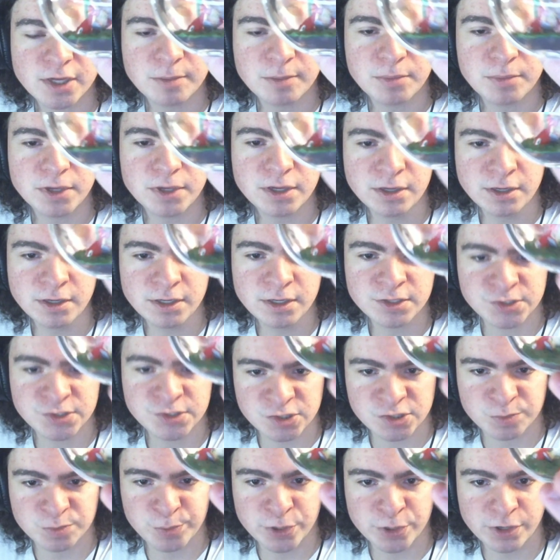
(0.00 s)
Min as
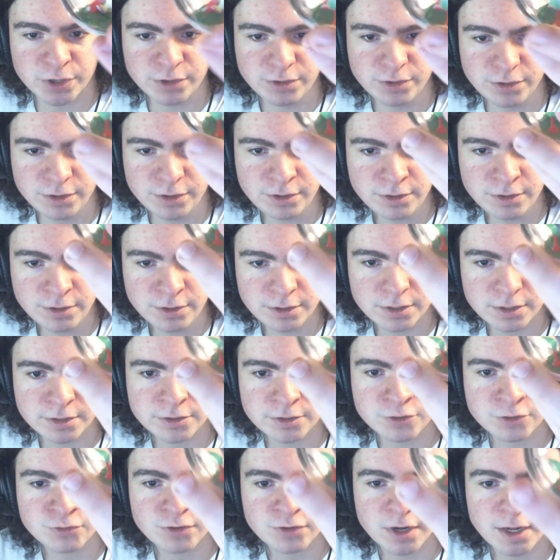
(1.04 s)
his partner in
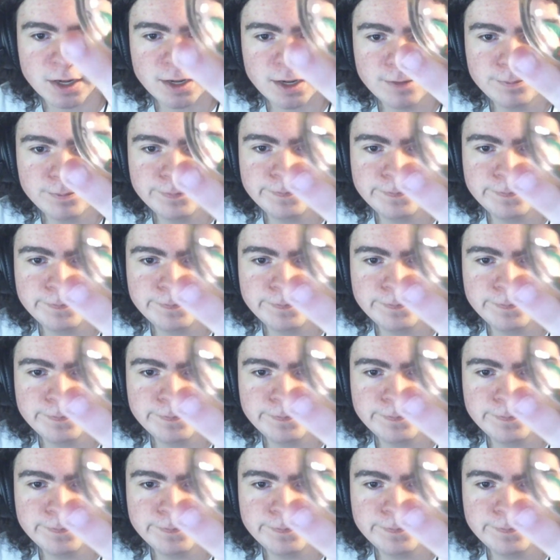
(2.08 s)
crime.